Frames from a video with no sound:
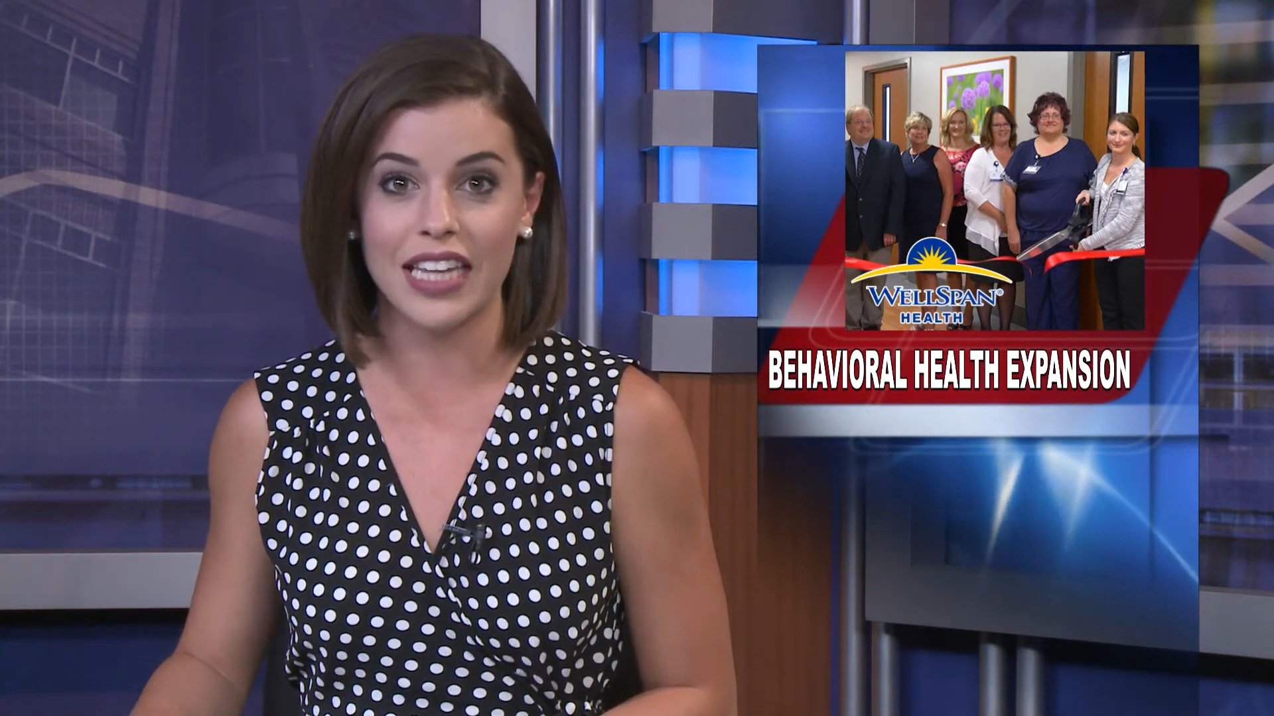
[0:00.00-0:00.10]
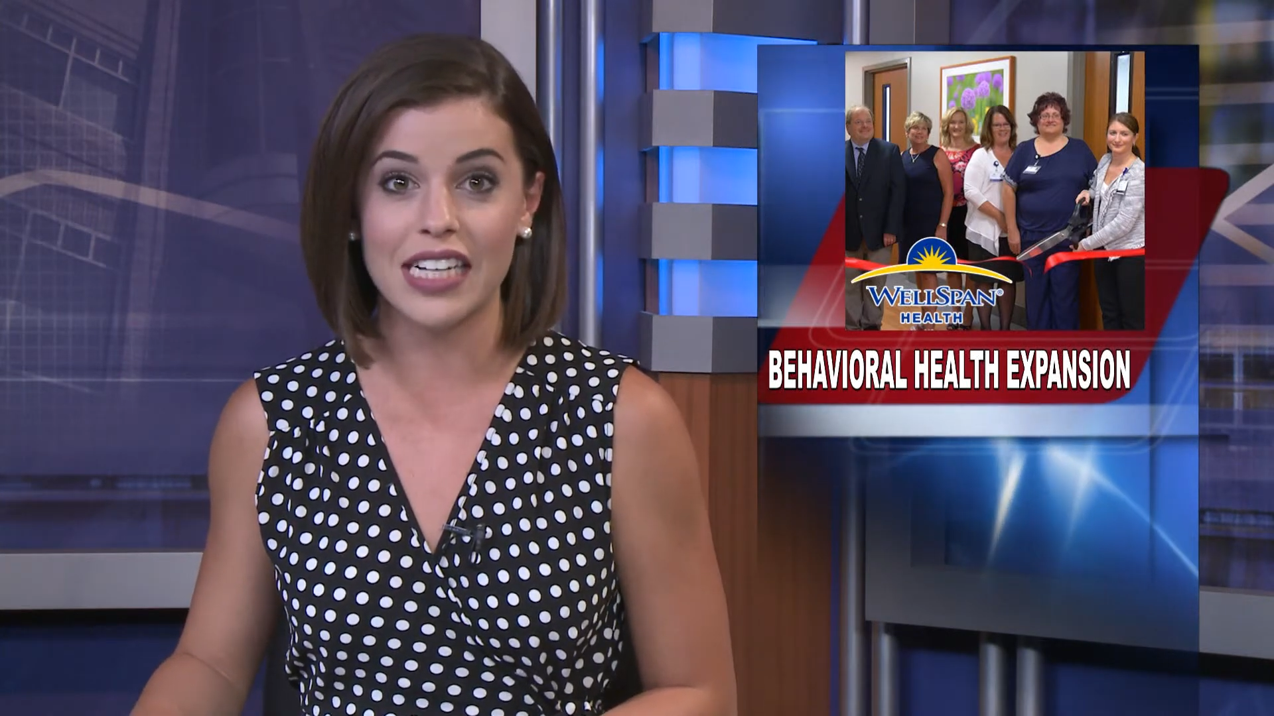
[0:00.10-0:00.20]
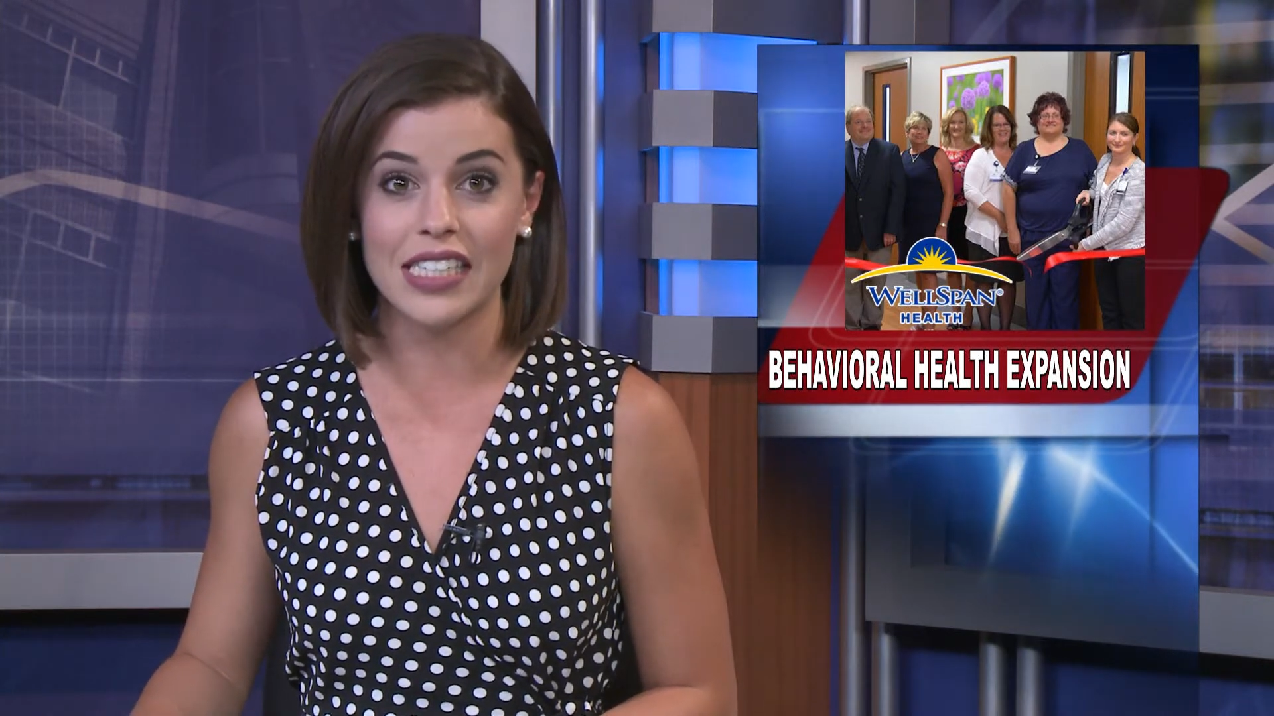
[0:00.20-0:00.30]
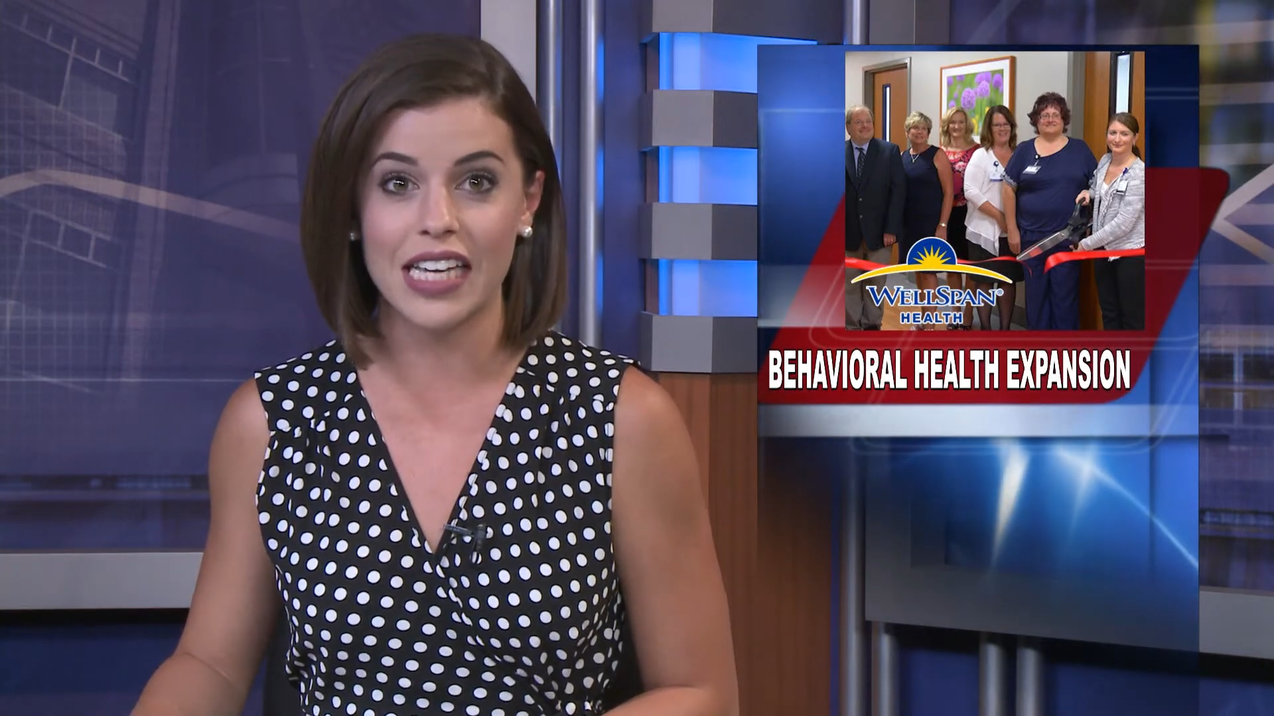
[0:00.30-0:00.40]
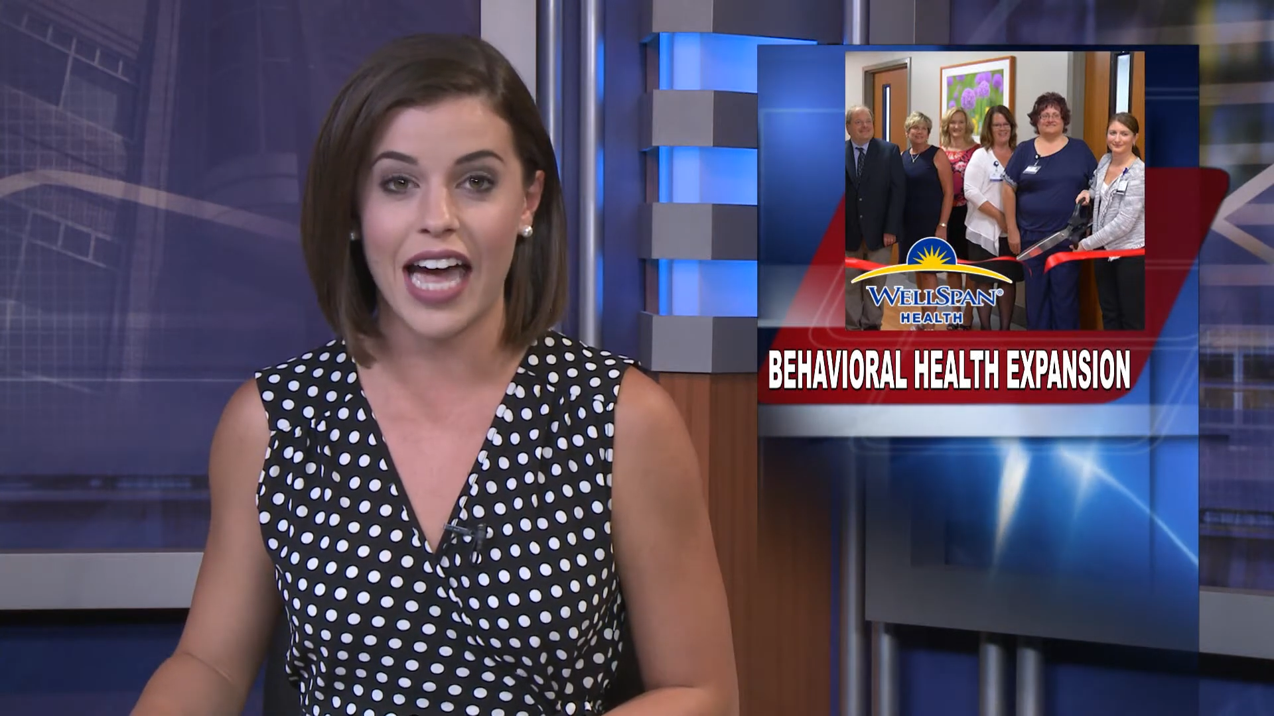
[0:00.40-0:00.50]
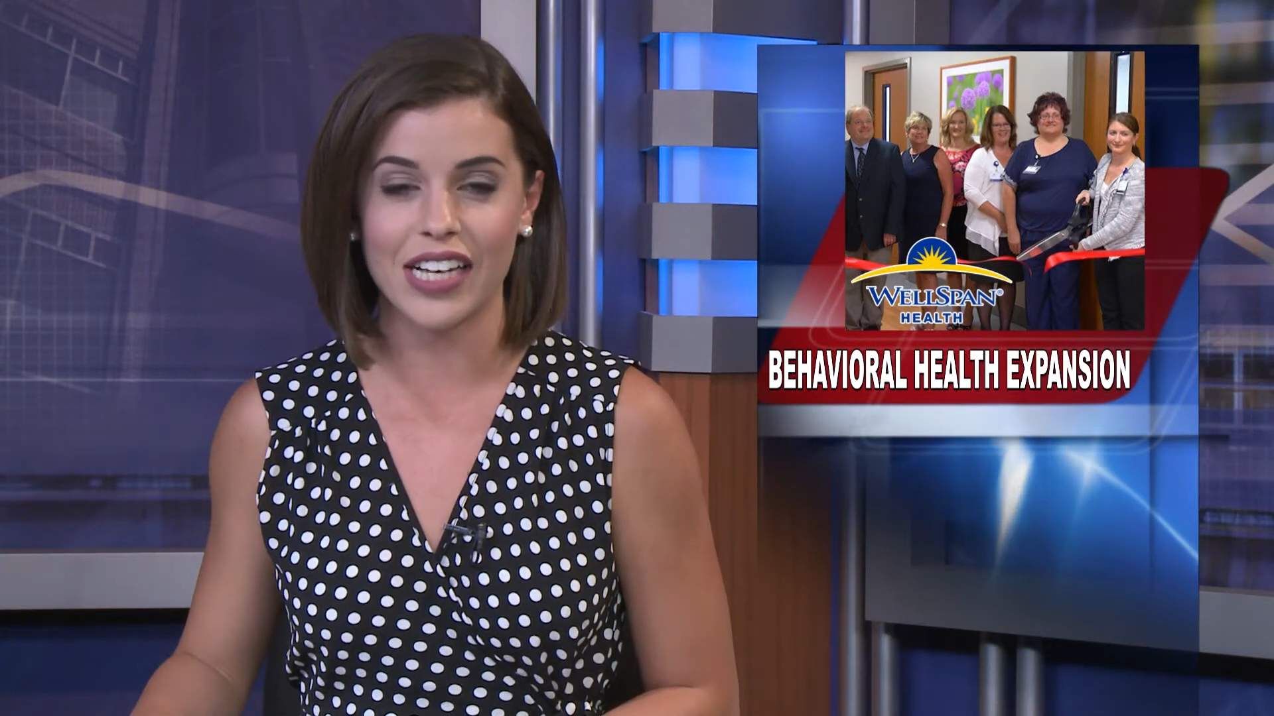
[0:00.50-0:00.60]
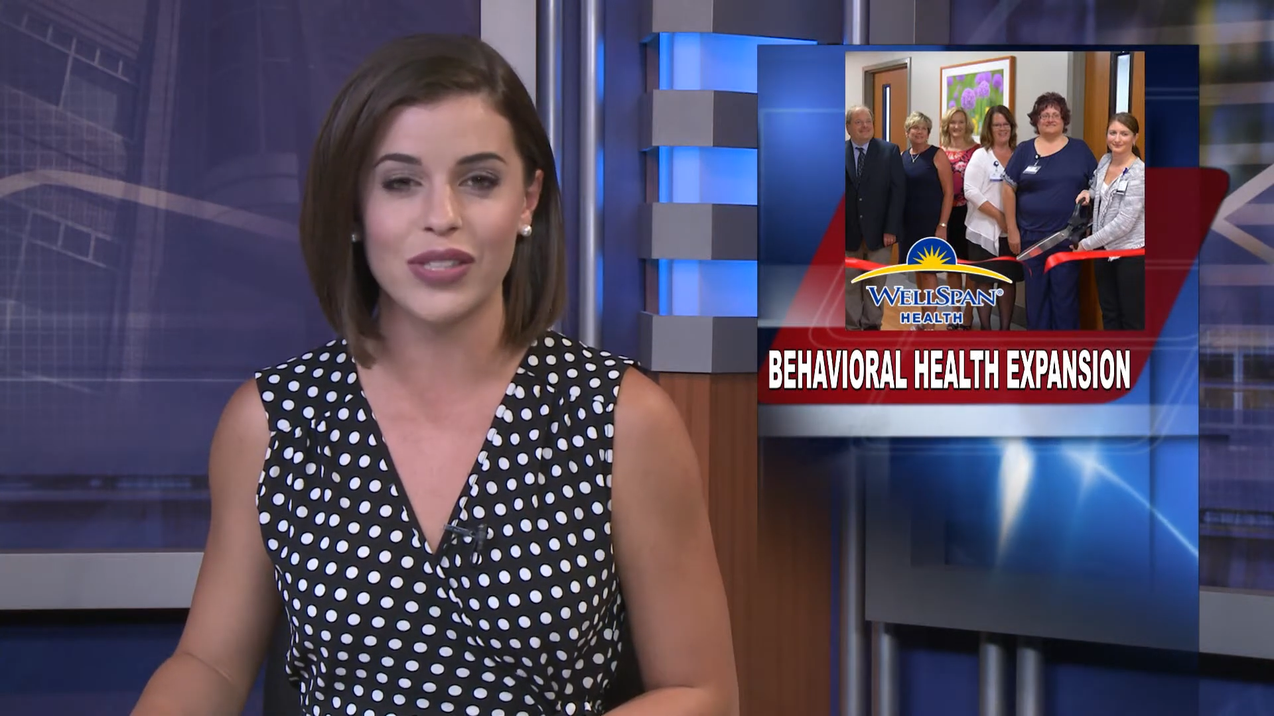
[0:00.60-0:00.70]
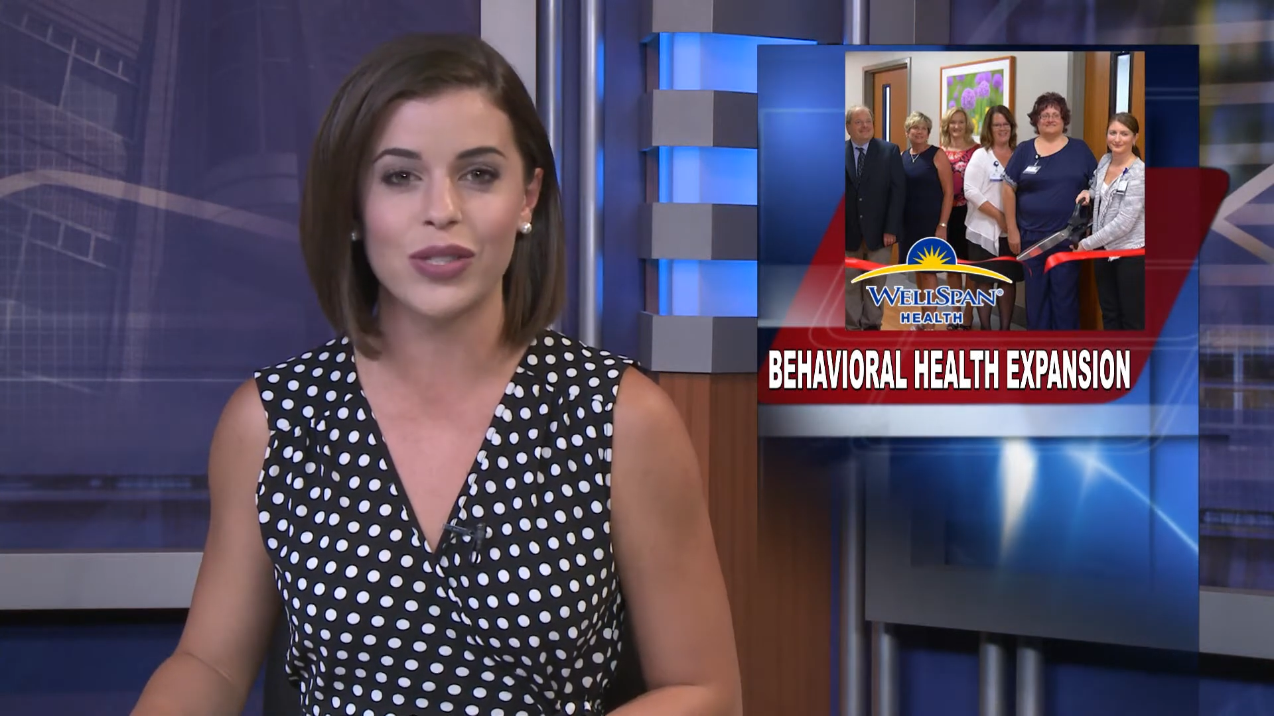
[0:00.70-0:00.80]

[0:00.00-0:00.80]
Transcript: Leslie has